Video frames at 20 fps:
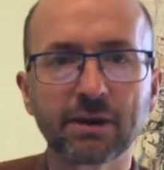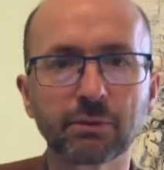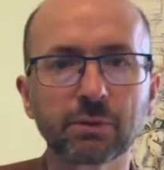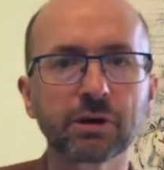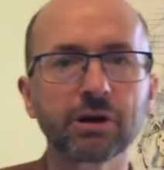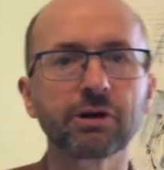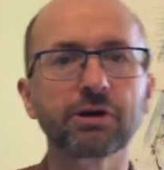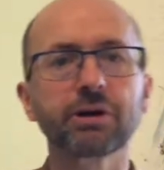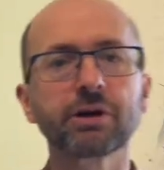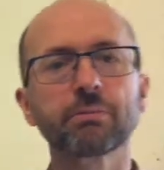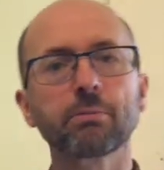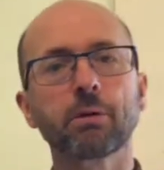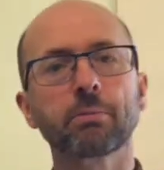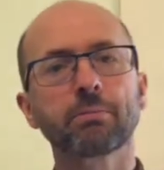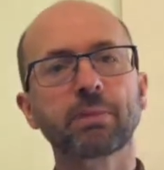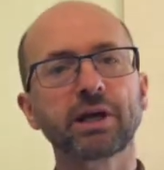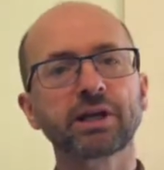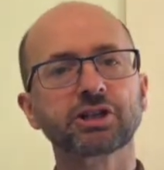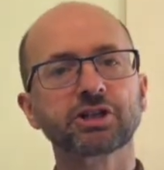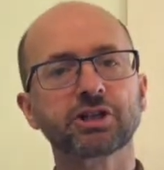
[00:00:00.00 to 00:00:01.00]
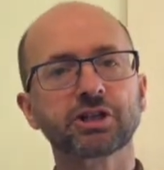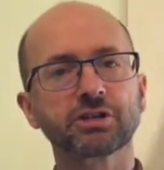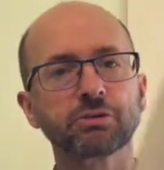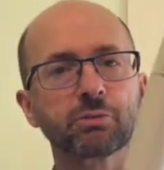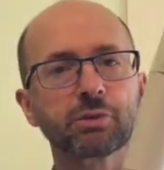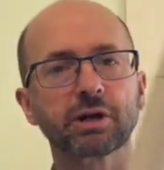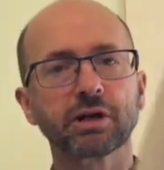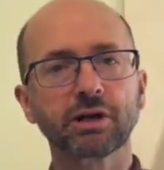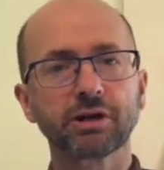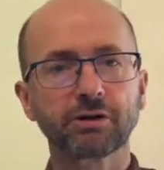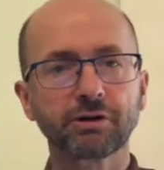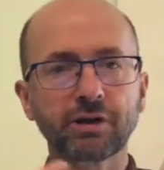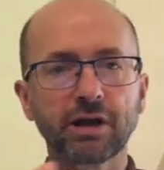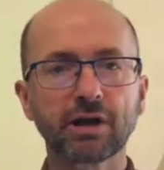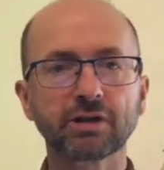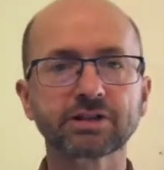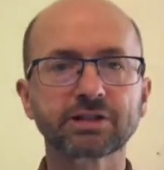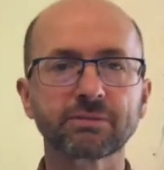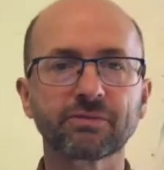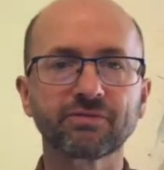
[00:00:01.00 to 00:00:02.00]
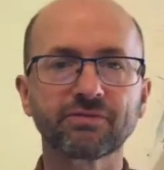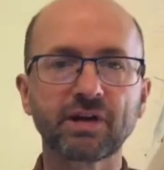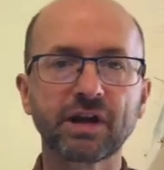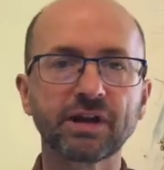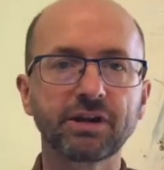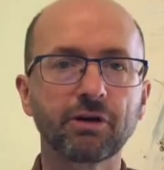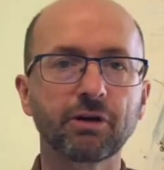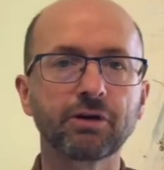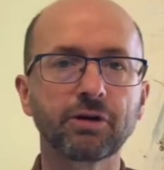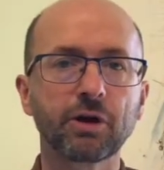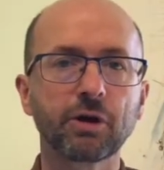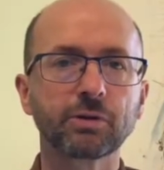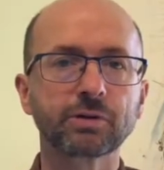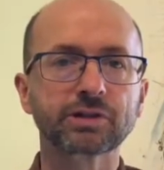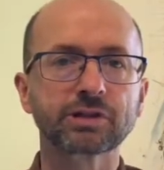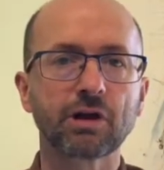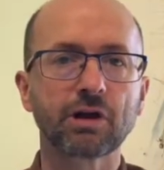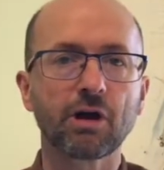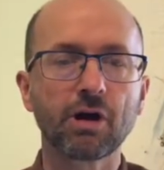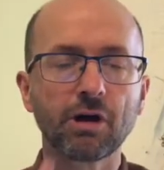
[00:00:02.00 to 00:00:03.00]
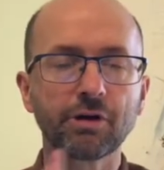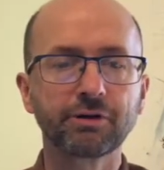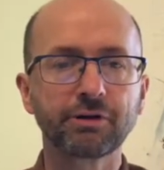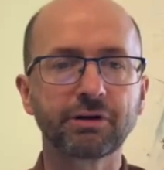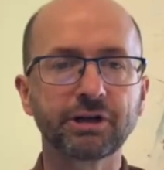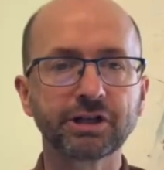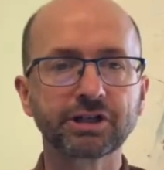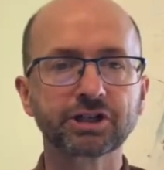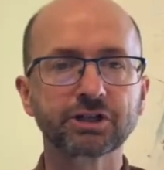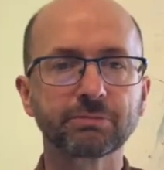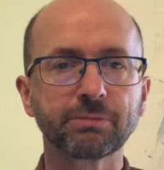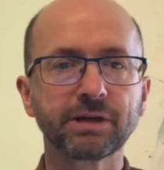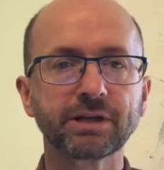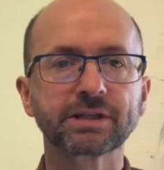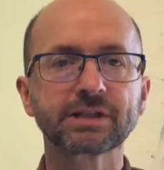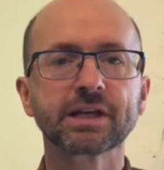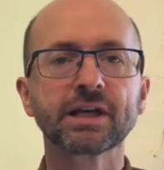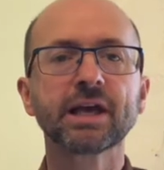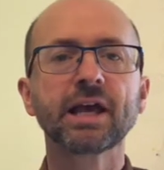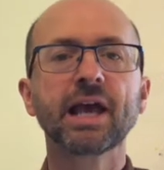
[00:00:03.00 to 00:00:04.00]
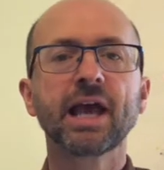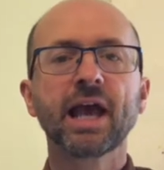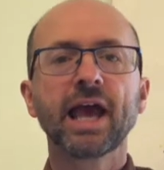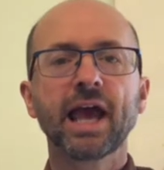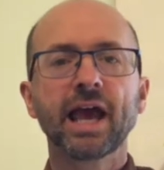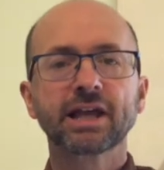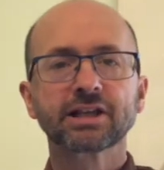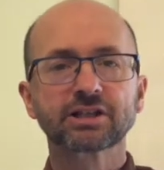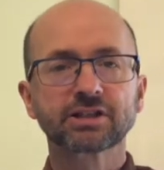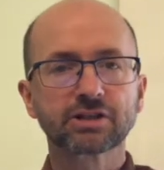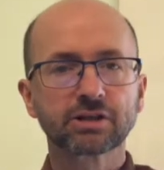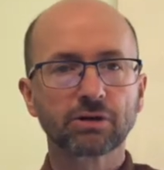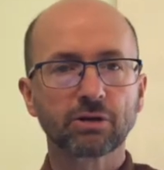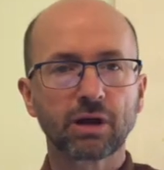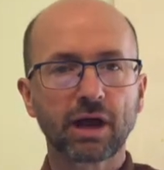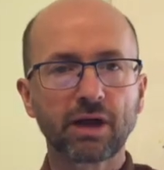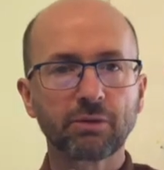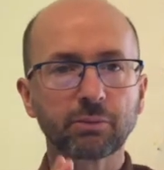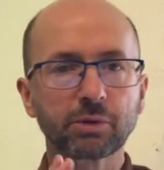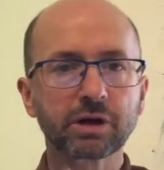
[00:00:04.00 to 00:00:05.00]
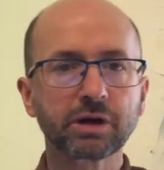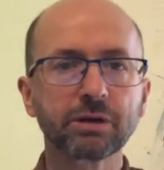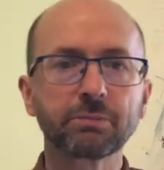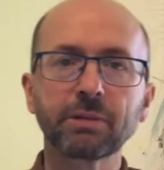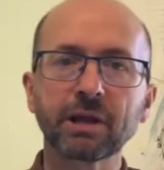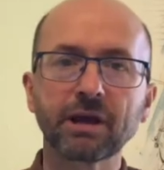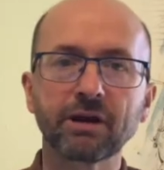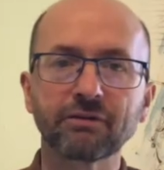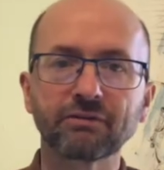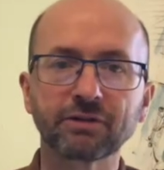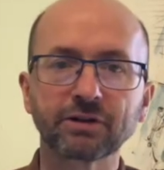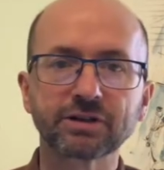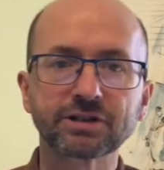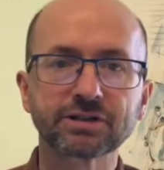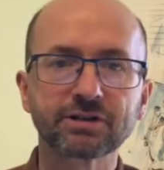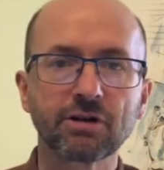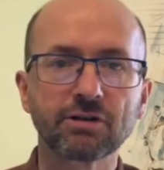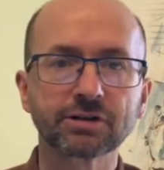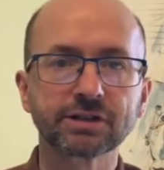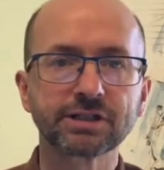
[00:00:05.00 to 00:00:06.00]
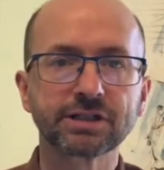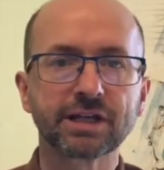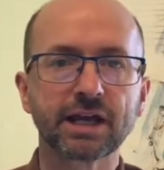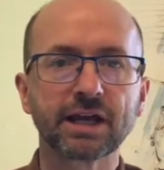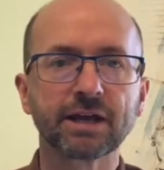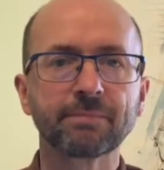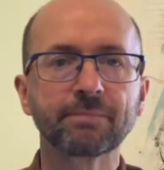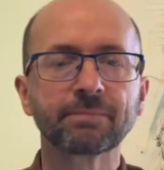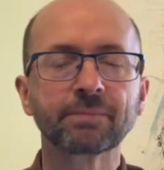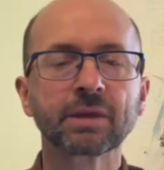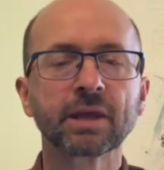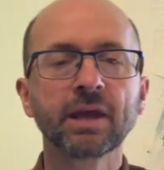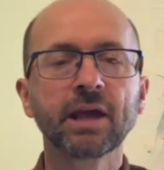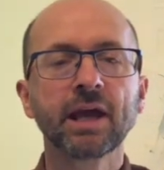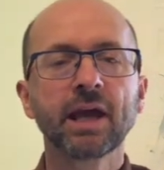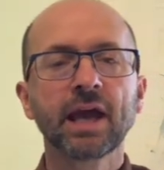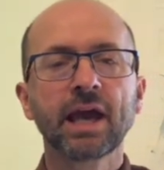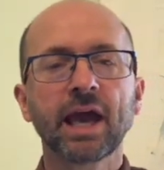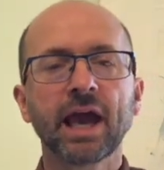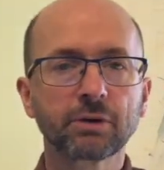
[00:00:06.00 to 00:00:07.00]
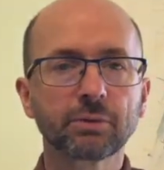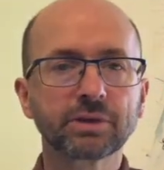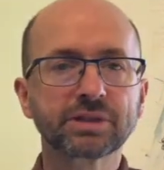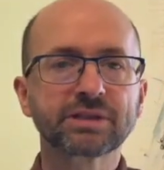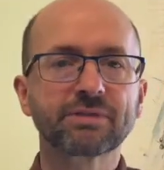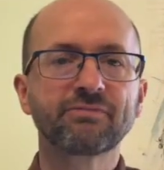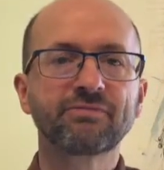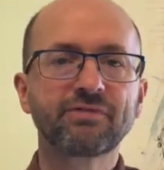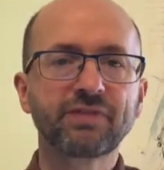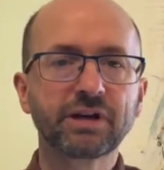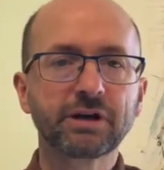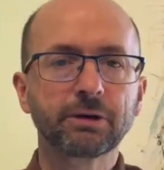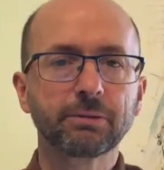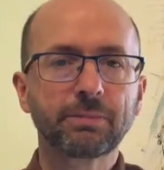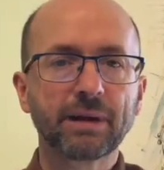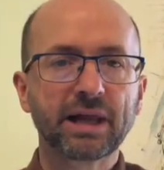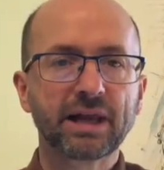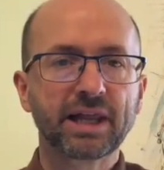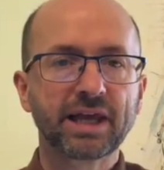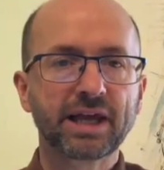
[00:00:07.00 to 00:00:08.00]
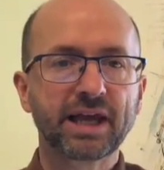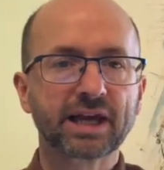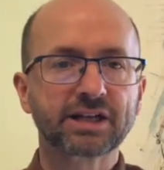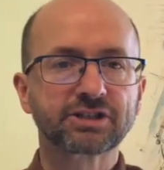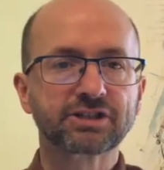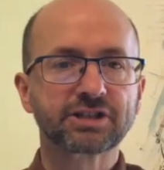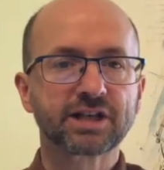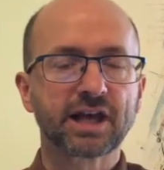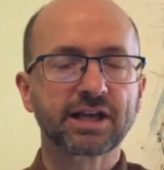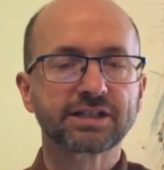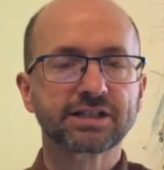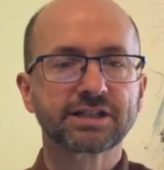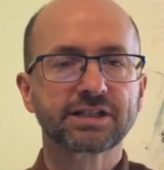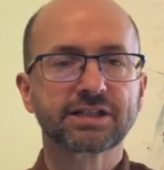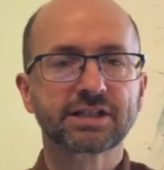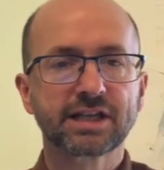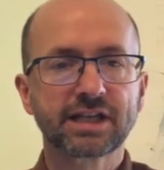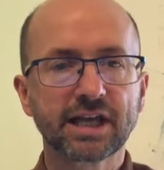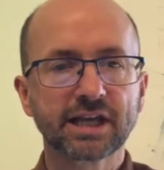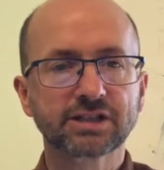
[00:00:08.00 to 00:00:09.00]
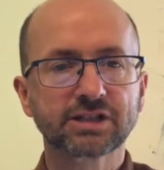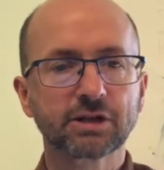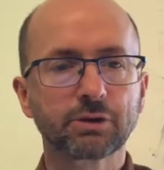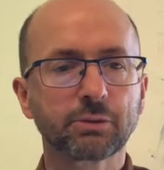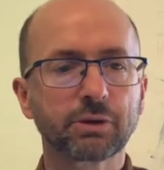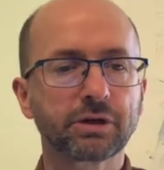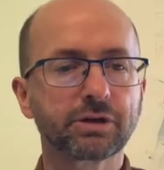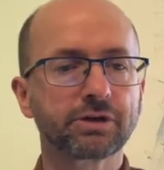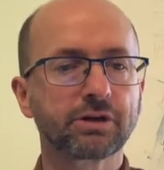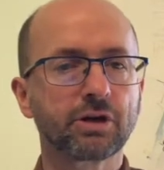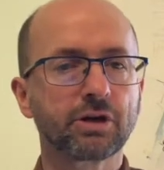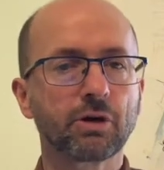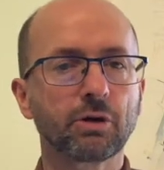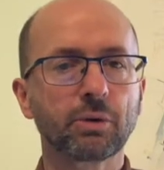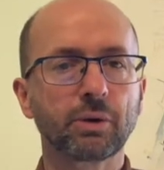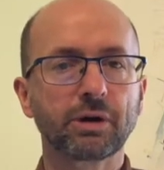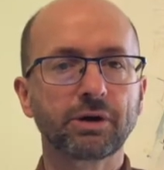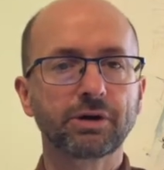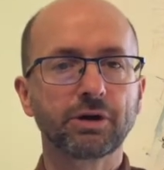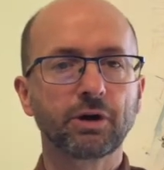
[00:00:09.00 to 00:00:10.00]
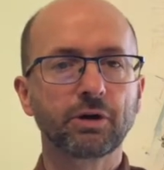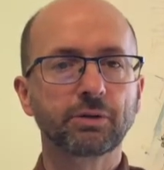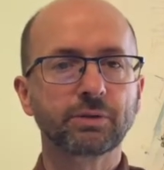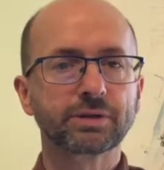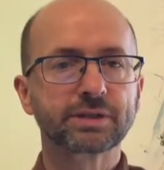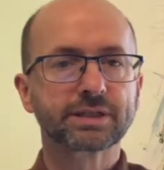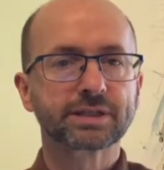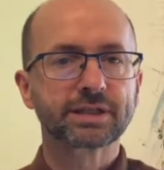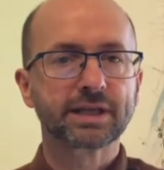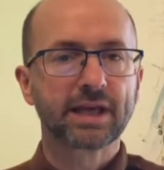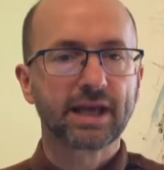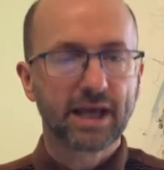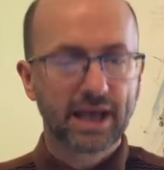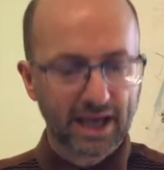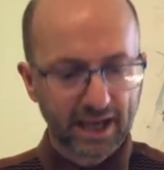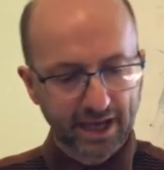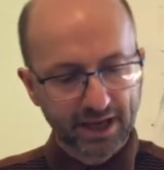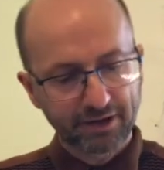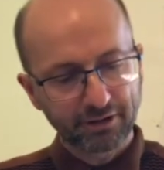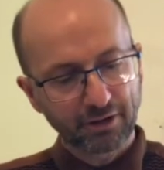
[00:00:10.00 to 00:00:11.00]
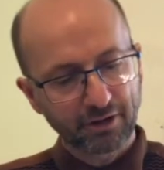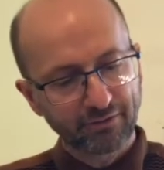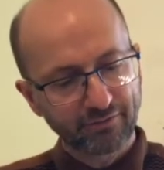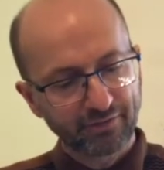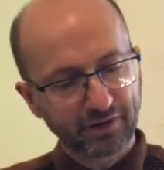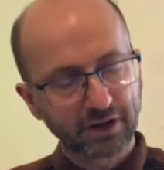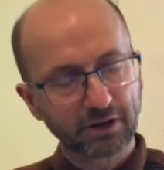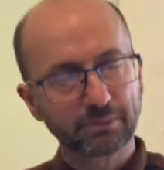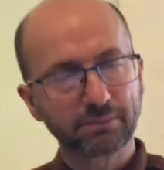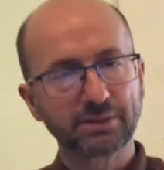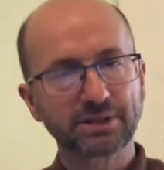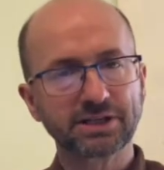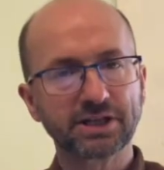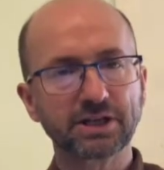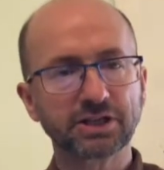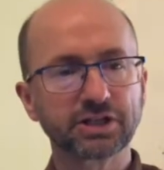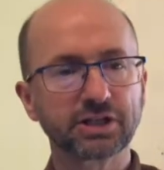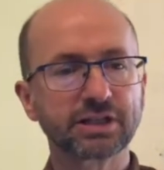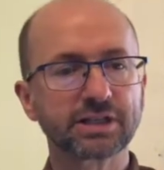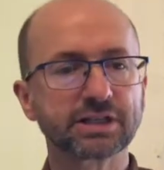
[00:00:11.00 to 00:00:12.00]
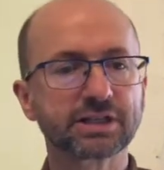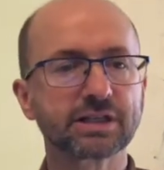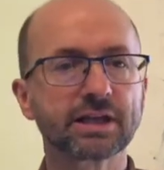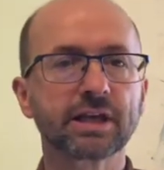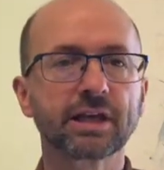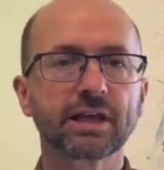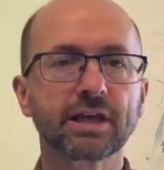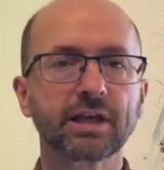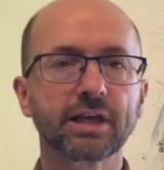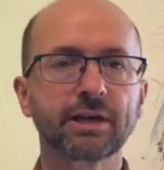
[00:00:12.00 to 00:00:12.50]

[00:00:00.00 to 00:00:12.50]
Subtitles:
We're learning about pitches, and we're going to learn how to find our notes on our instrument. And we're going to play our first song today. We're going to start with some finger ballet exercises to get to know our notes and our finger positions.